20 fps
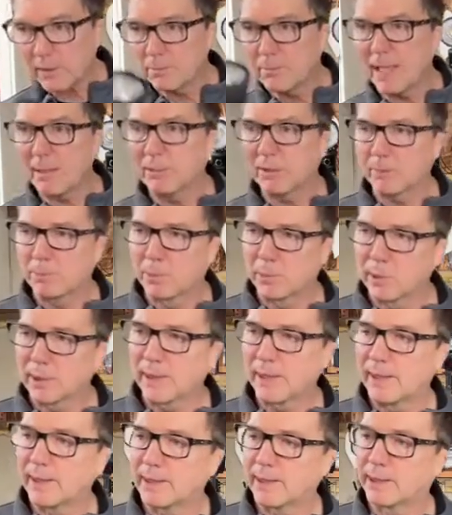be able to
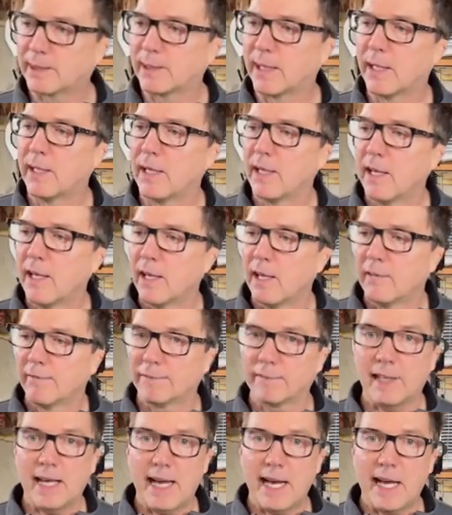put this
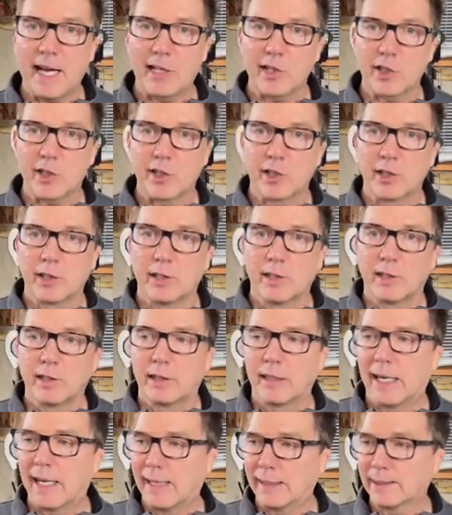flash
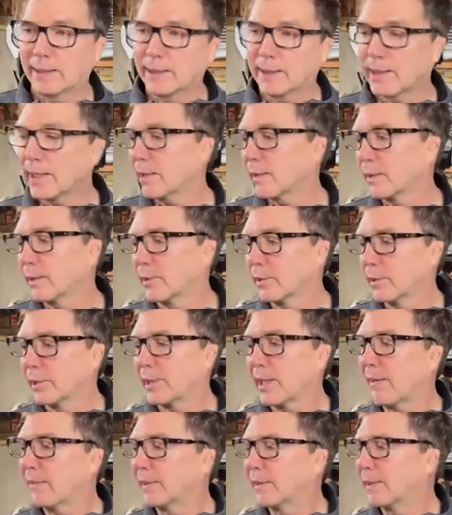on 6 or
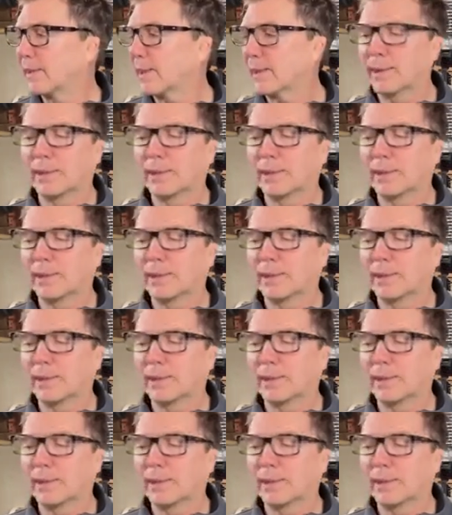7,